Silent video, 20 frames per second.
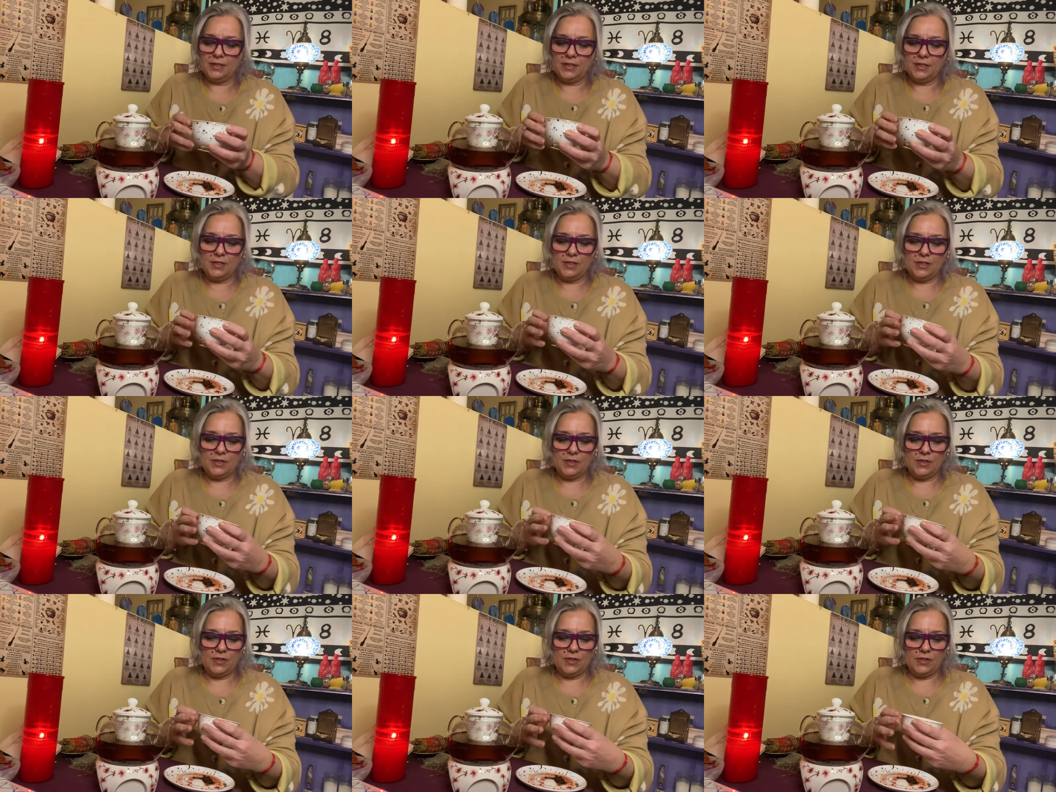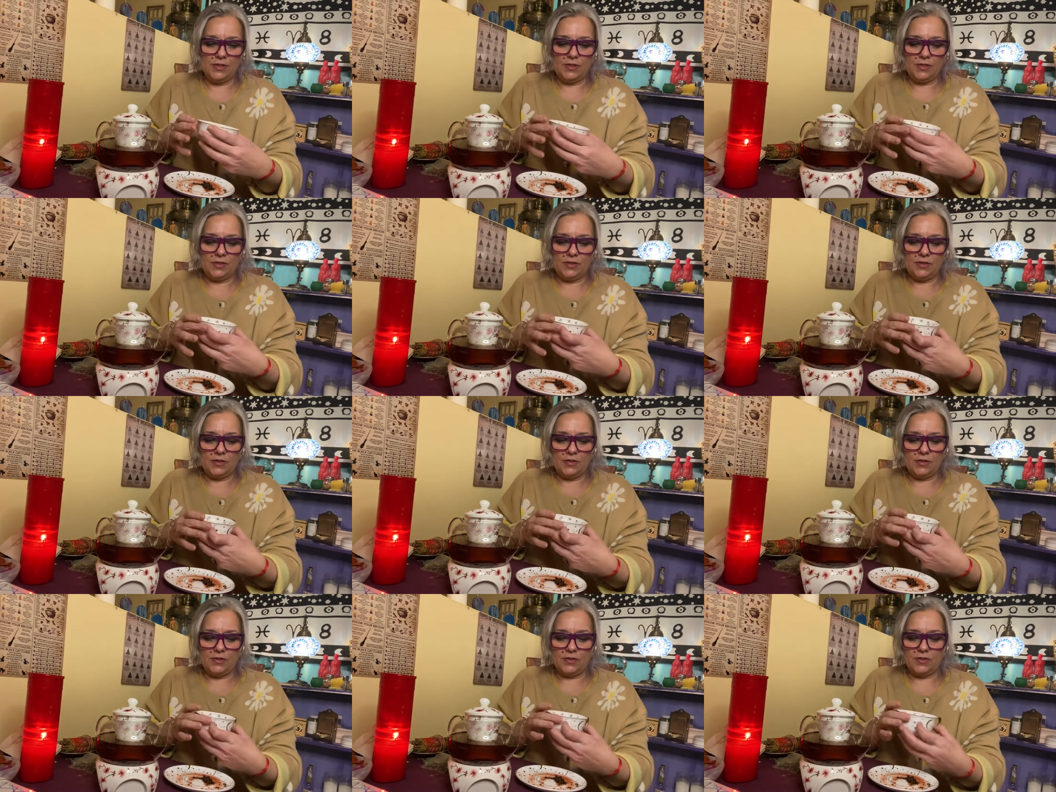
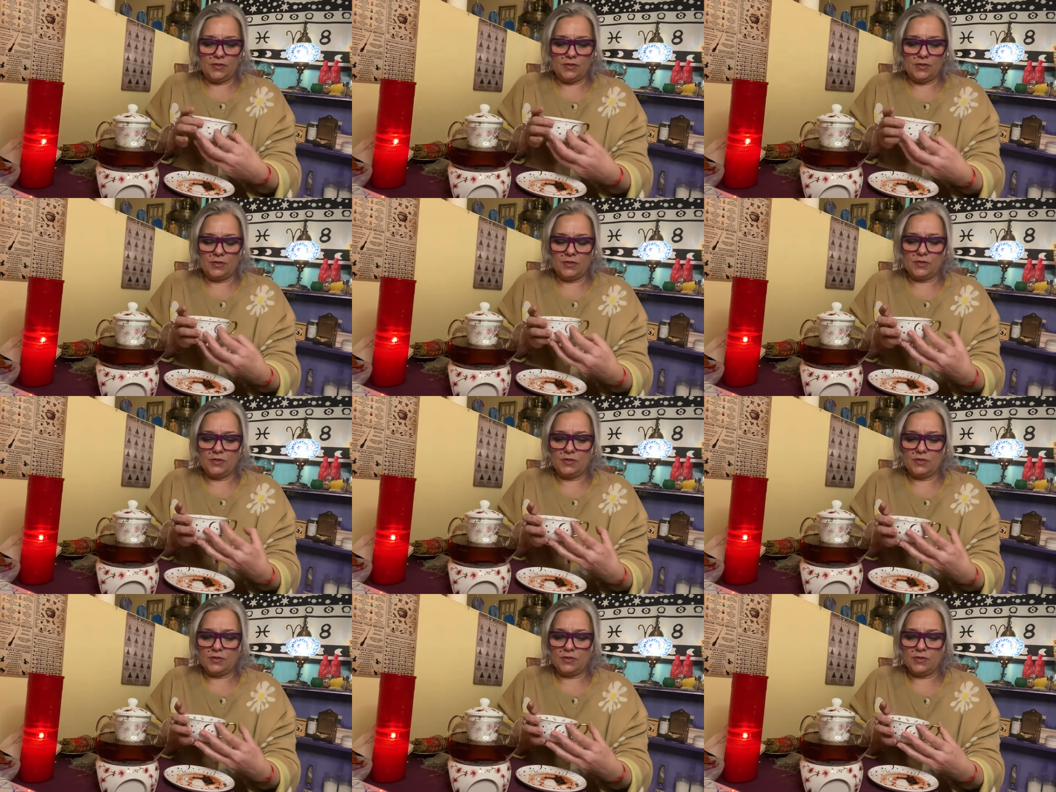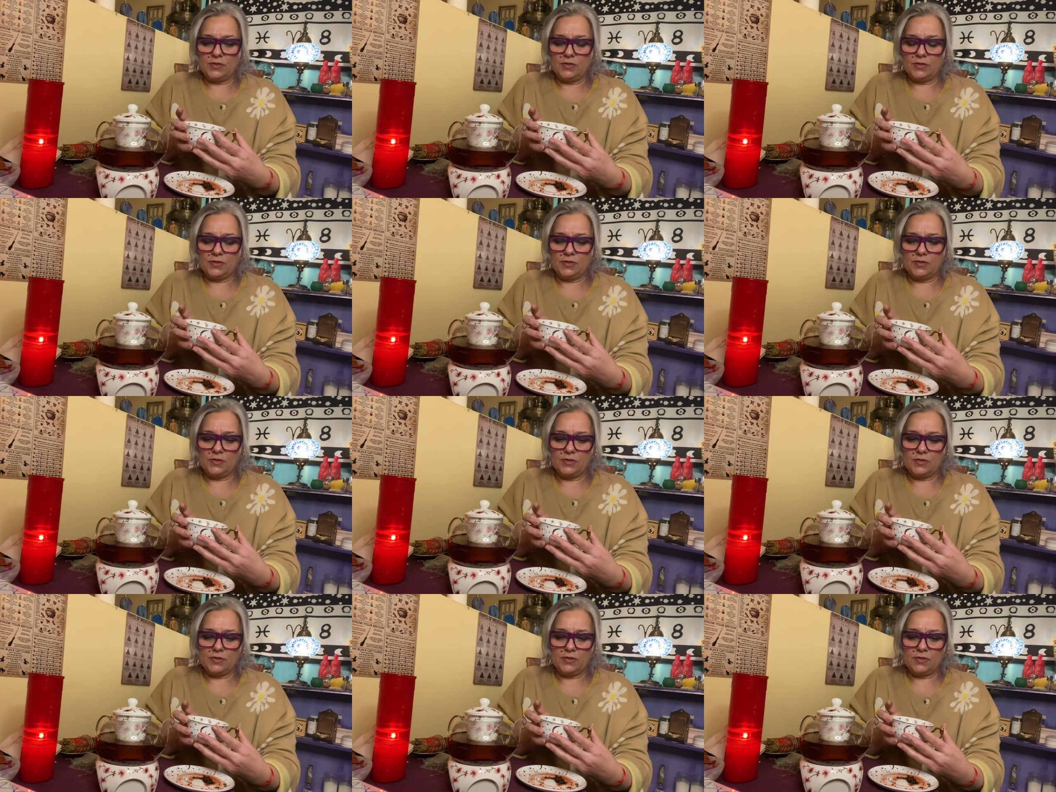
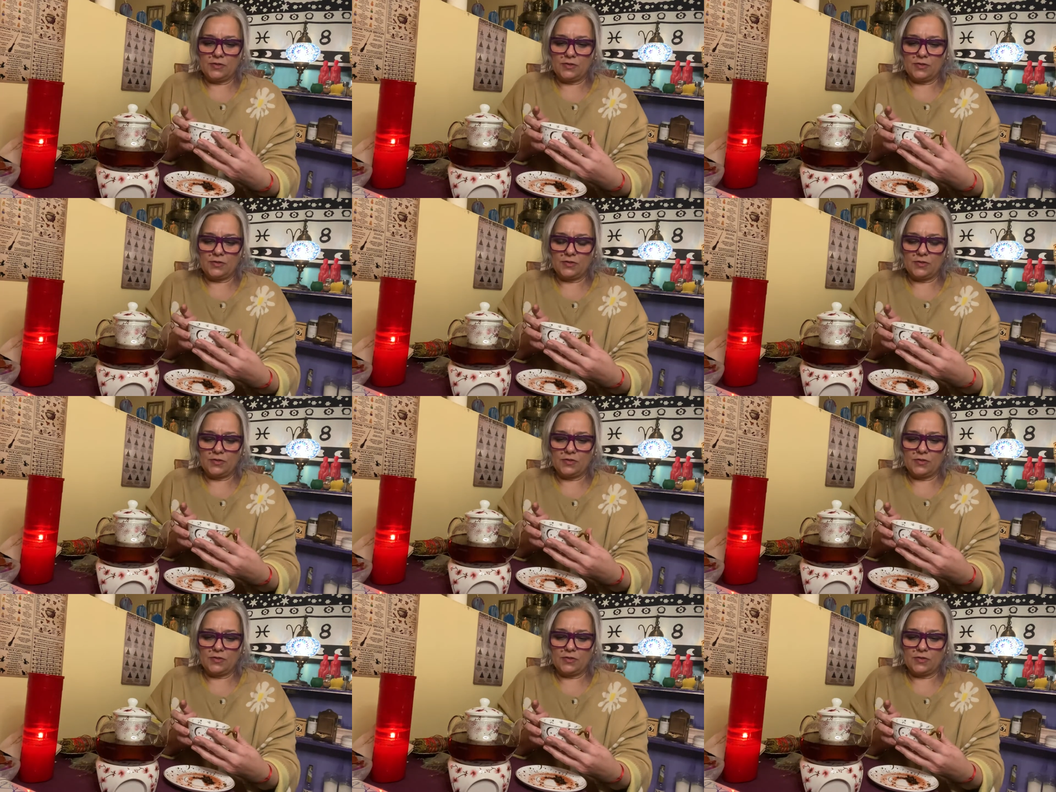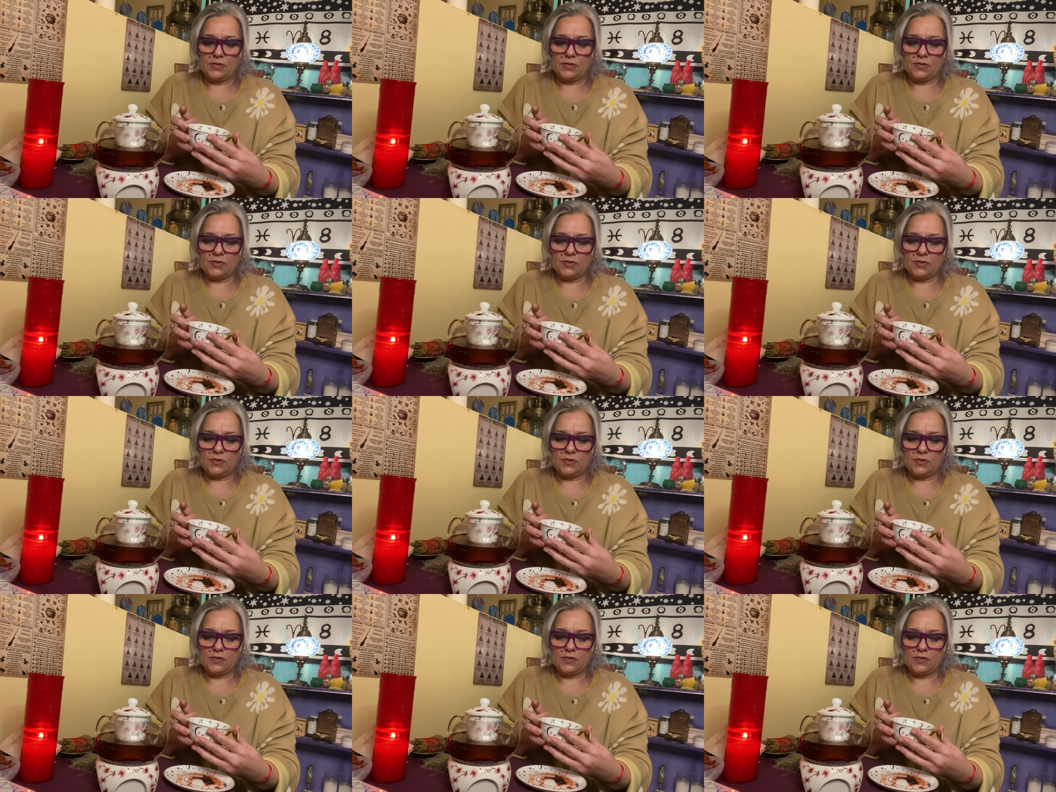No one is speaking in this clip.